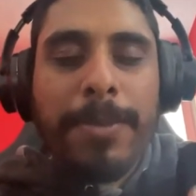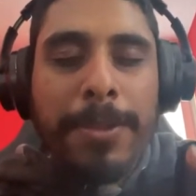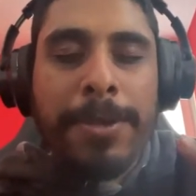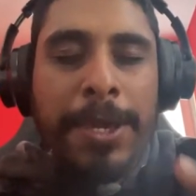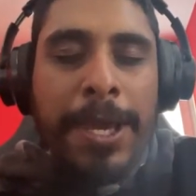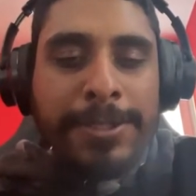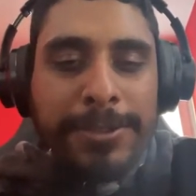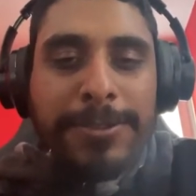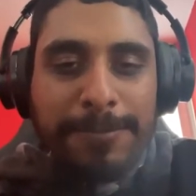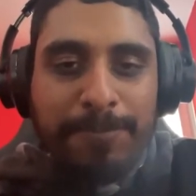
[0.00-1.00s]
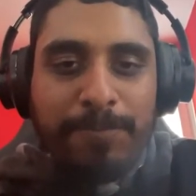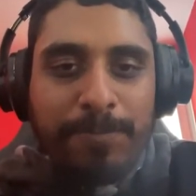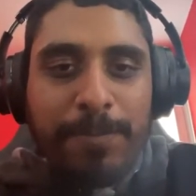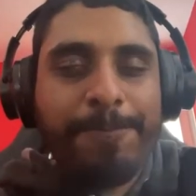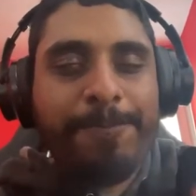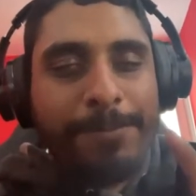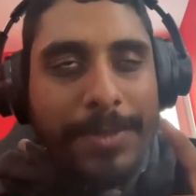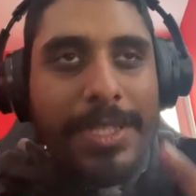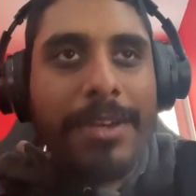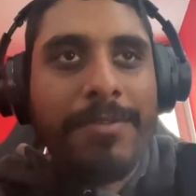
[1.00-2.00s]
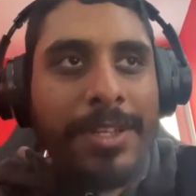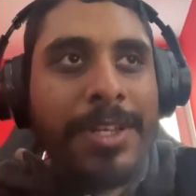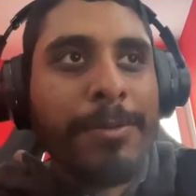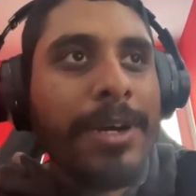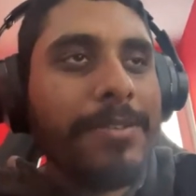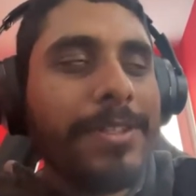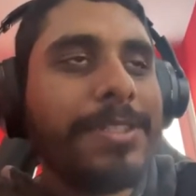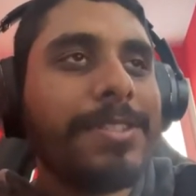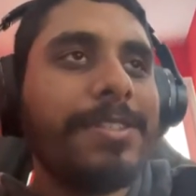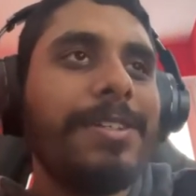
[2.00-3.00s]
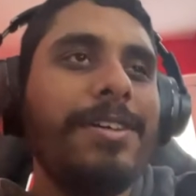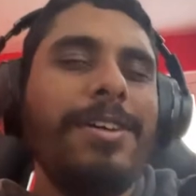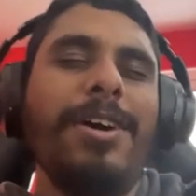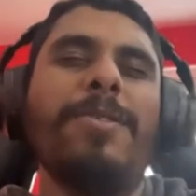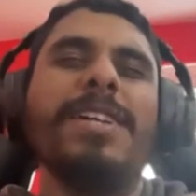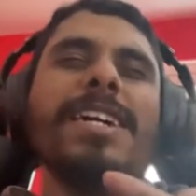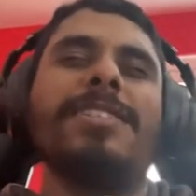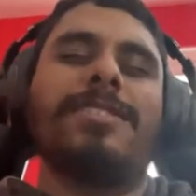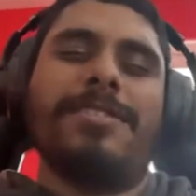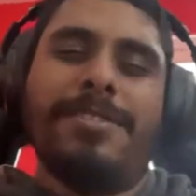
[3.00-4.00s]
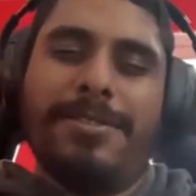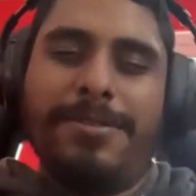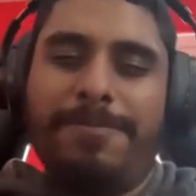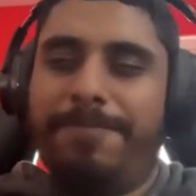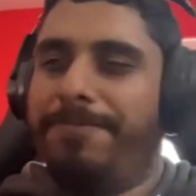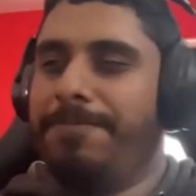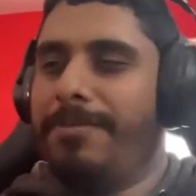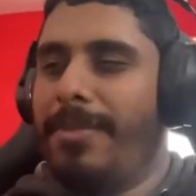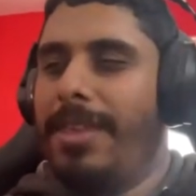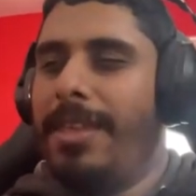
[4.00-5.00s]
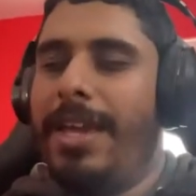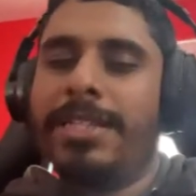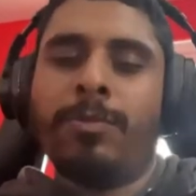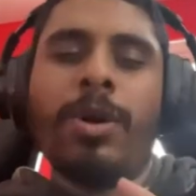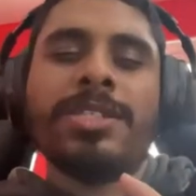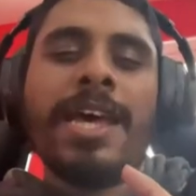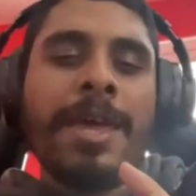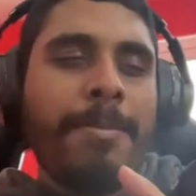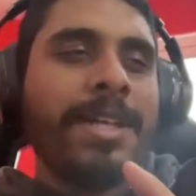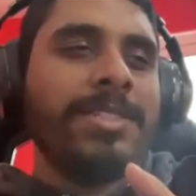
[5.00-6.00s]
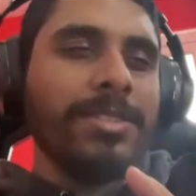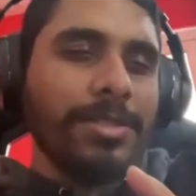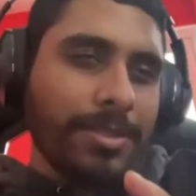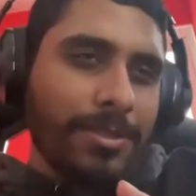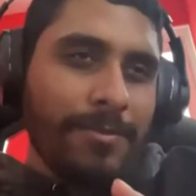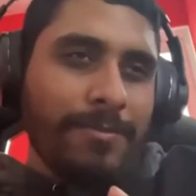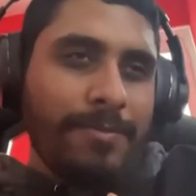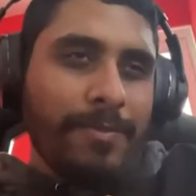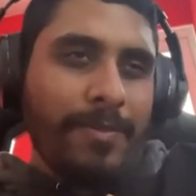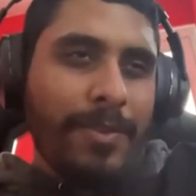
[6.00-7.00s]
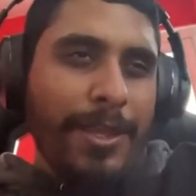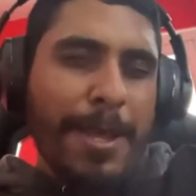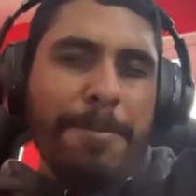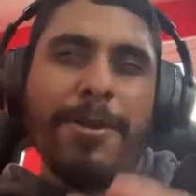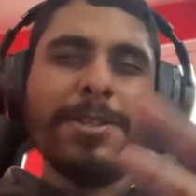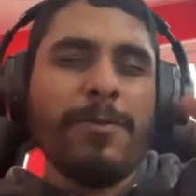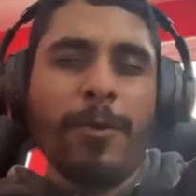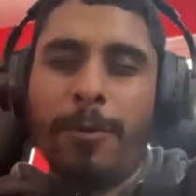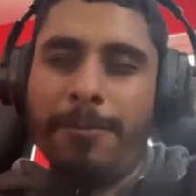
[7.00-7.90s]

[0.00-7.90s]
Yes, definitely worth it. Oh yes, it's what I imagined. Beautiful.